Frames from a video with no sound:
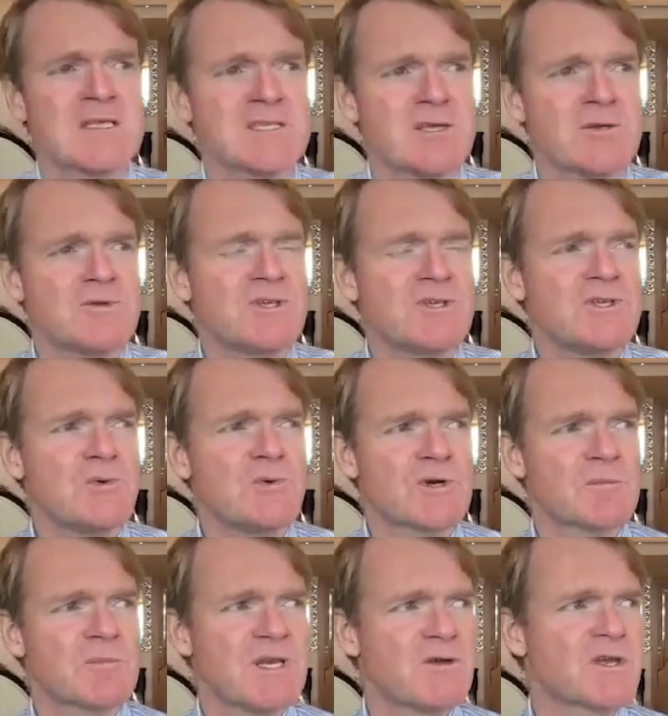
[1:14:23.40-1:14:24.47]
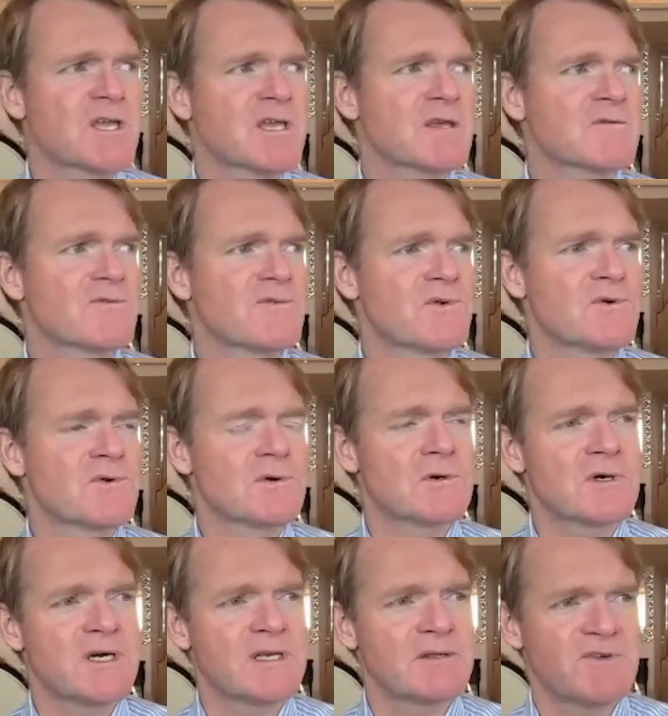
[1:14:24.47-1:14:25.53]
So you want to be looking
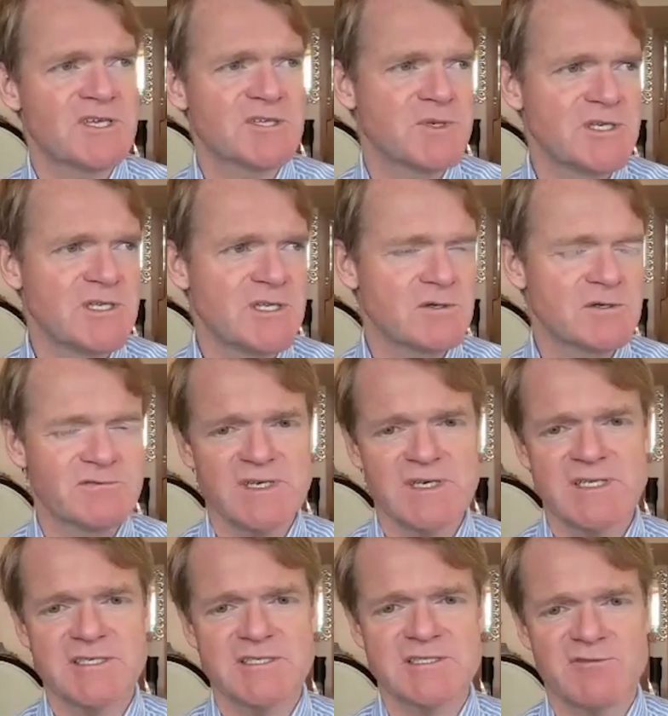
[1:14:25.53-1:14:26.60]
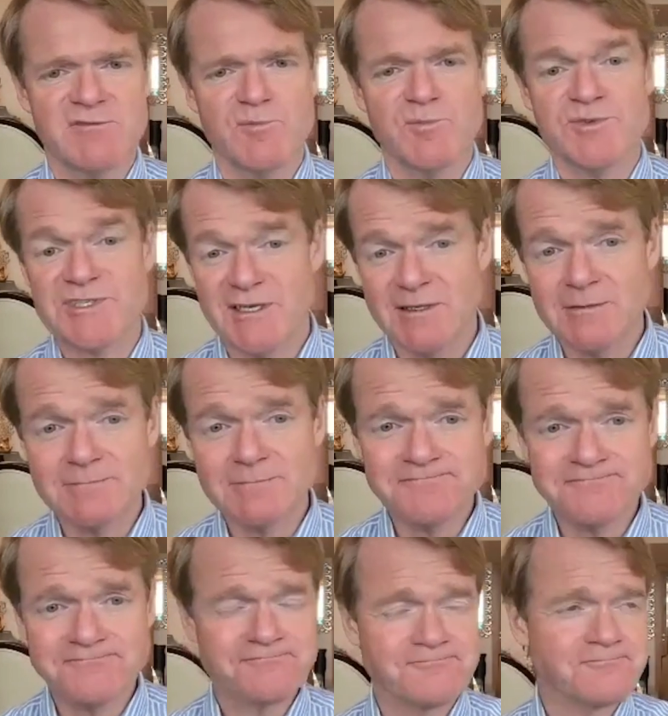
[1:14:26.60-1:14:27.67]
for an investment yield of at least 7%.
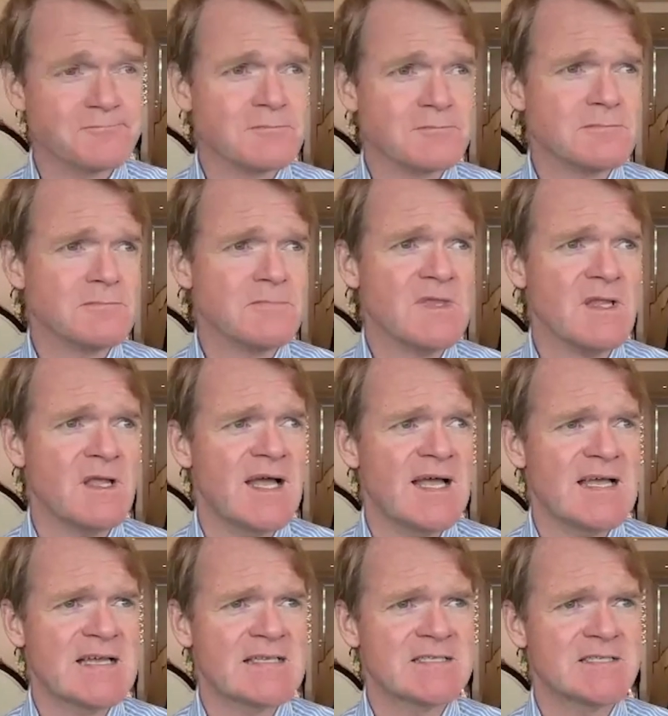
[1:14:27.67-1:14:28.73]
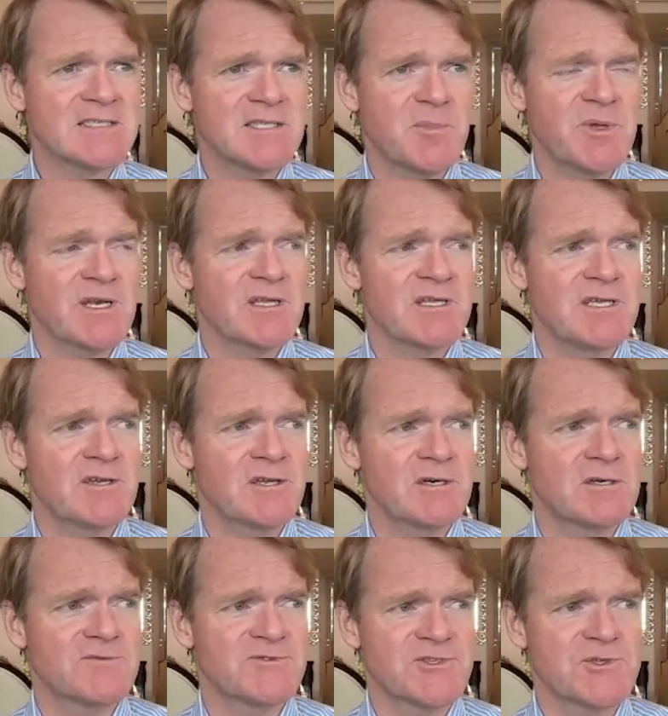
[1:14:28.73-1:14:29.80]
And typically you
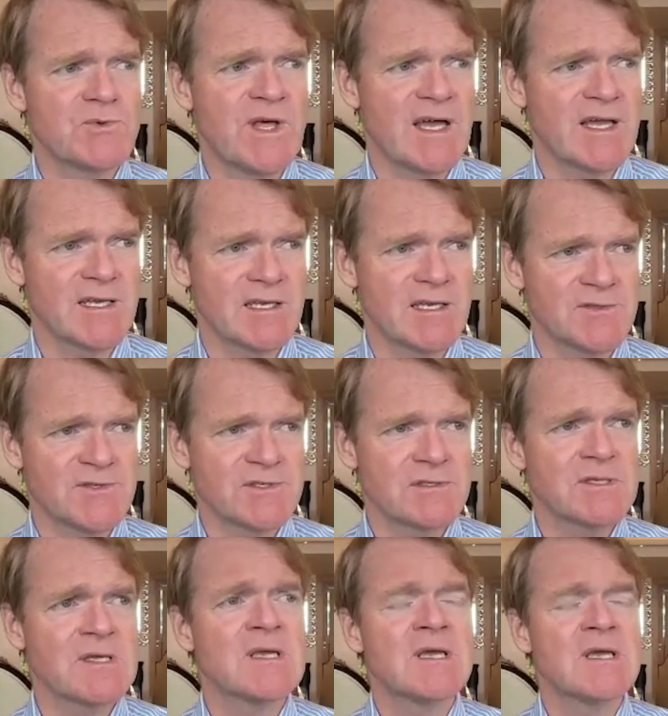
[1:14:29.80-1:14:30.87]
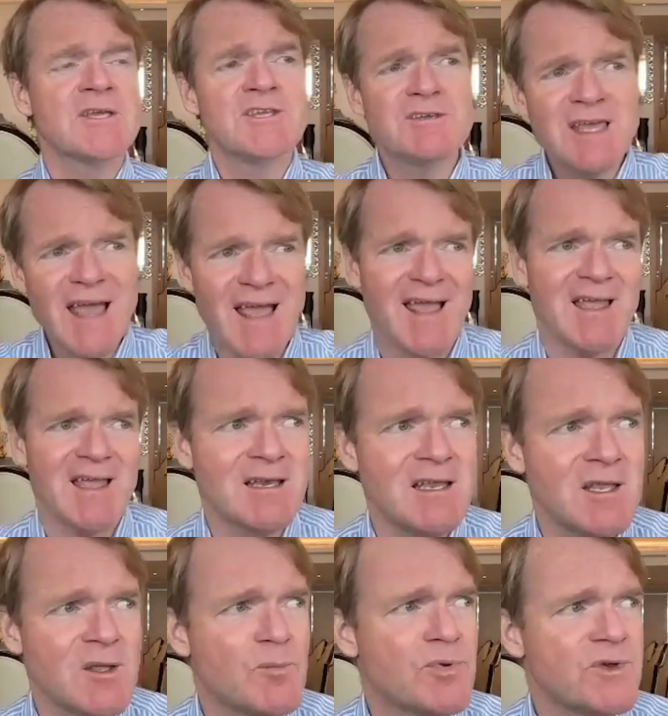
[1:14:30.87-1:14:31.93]
can't do that in London. You
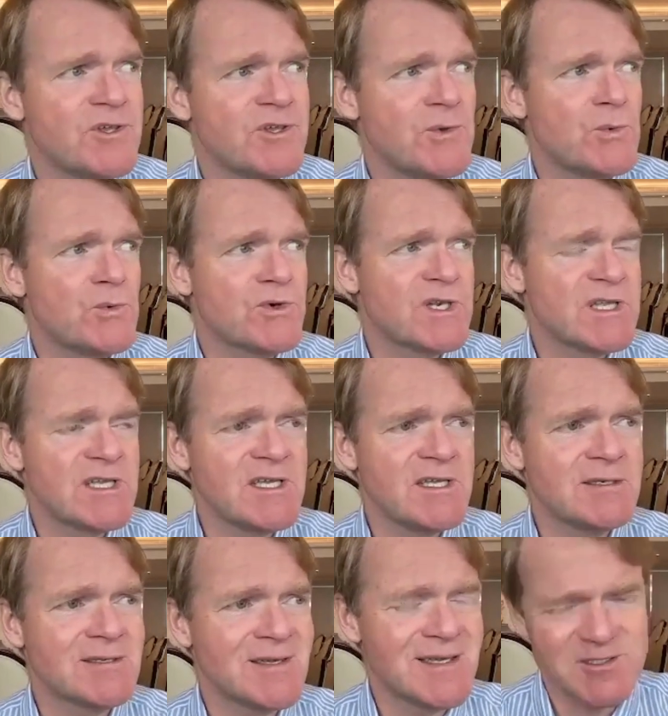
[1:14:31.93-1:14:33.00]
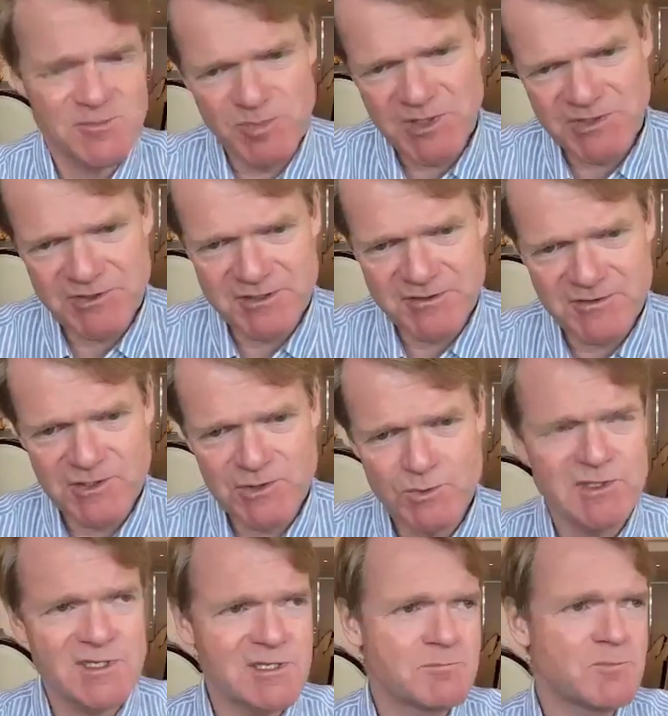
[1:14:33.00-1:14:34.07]
can, but you would need experience. You
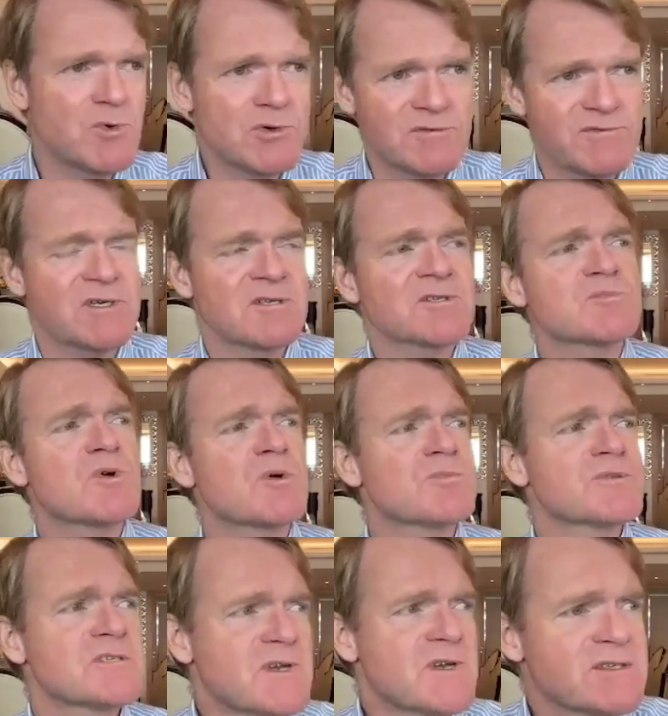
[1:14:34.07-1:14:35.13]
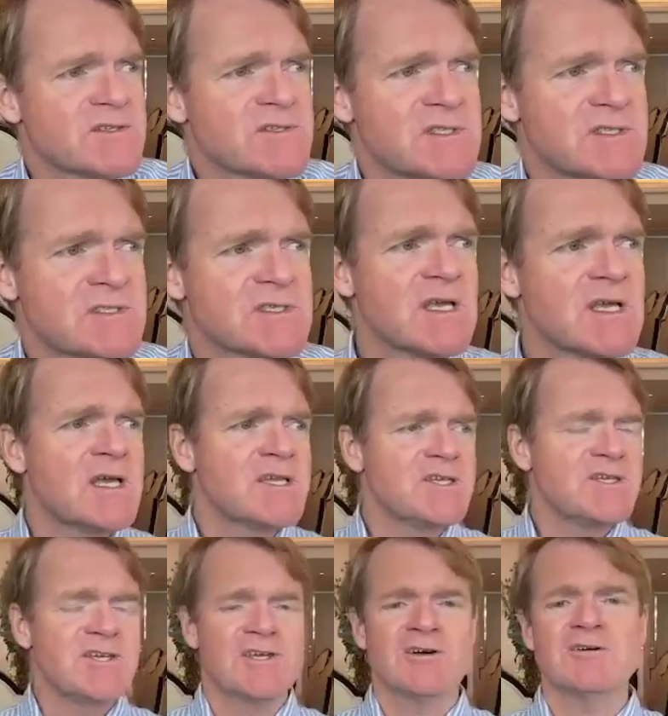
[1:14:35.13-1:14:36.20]
would need more advanced property strategies.
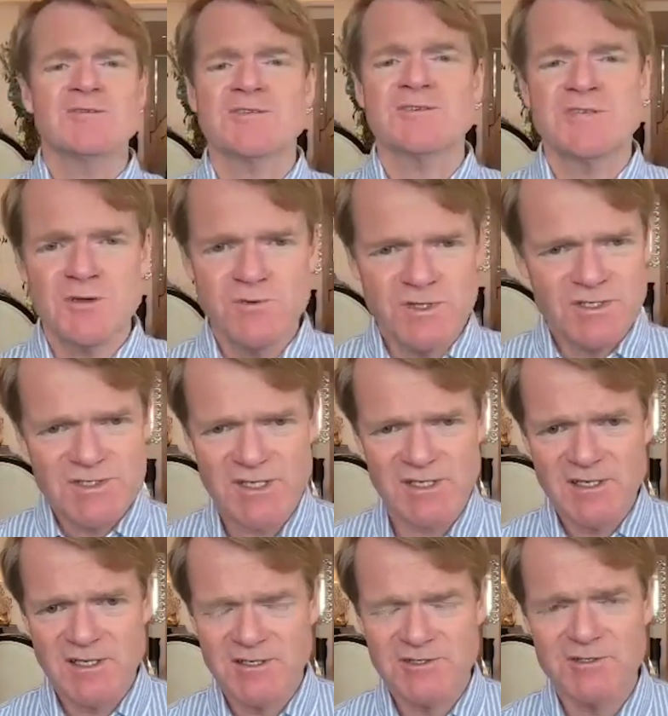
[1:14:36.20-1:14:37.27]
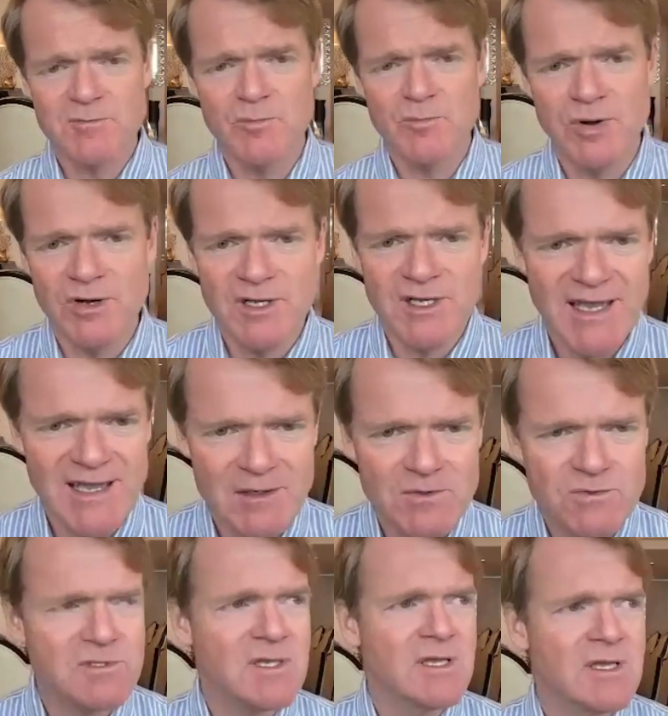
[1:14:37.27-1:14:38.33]
You can't just go to the estate agent and buy a
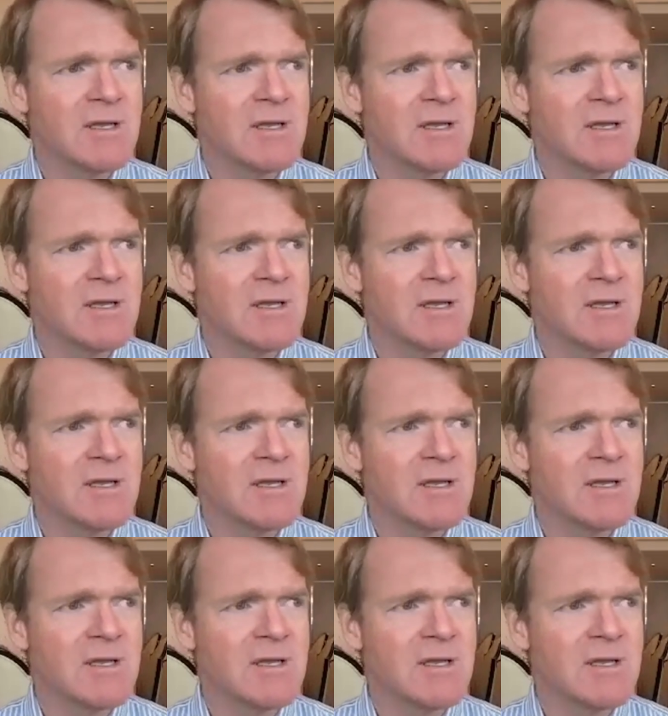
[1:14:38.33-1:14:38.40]
house.